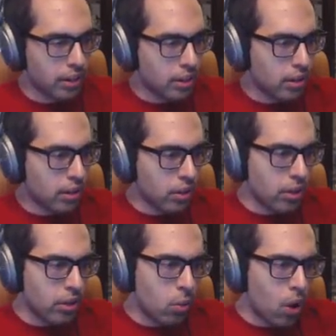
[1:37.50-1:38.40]
a
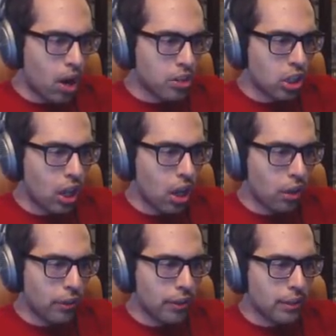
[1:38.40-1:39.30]

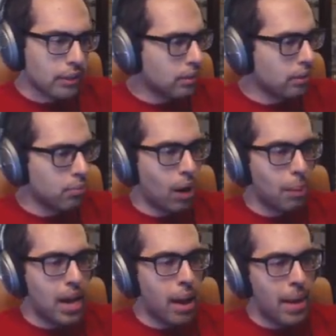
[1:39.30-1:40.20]
washcloth.
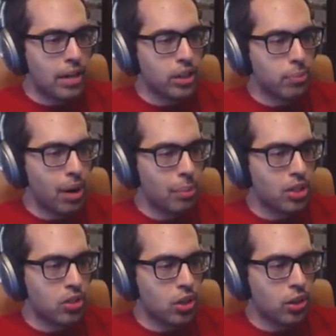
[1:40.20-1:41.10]
Probably not magic.
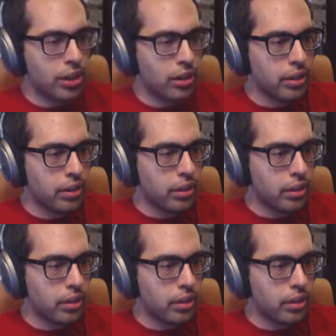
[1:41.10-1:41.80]
Probably just dirty.